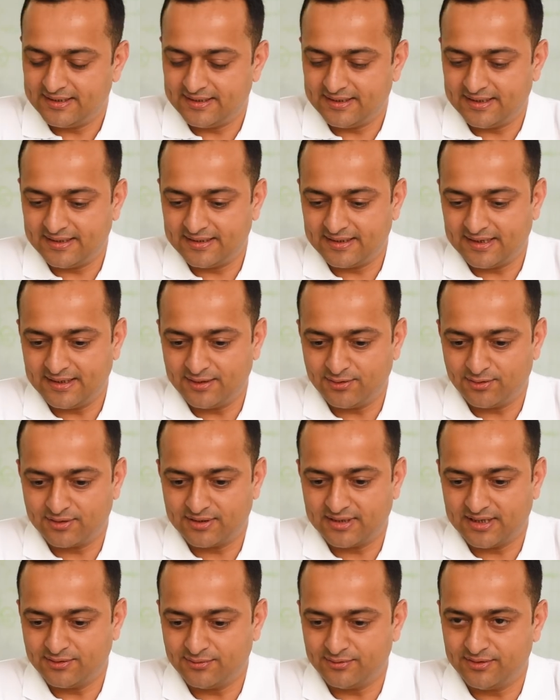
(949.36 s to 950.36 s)
Then I
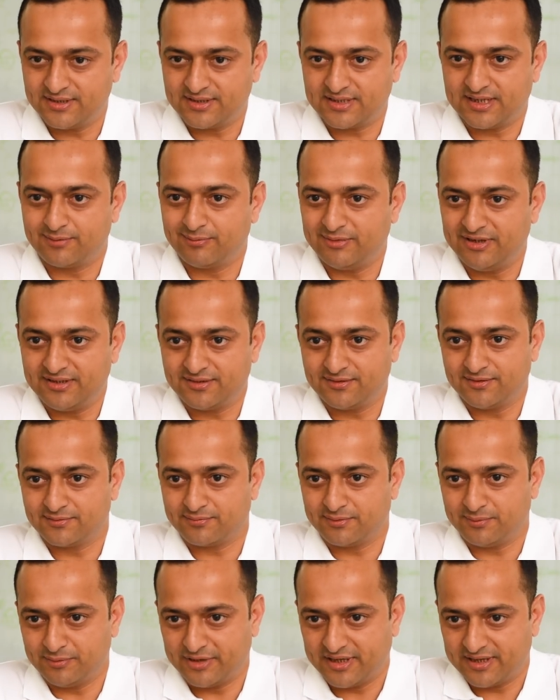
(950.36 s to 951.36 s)
thought I should start my research
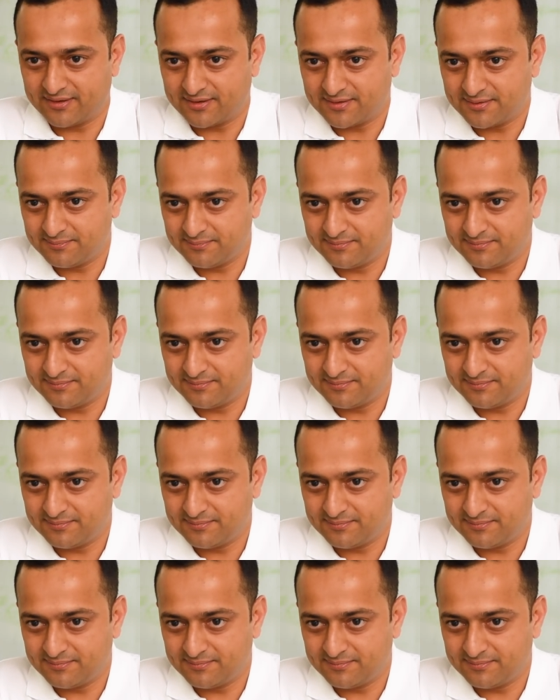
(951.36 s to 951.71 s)
from there.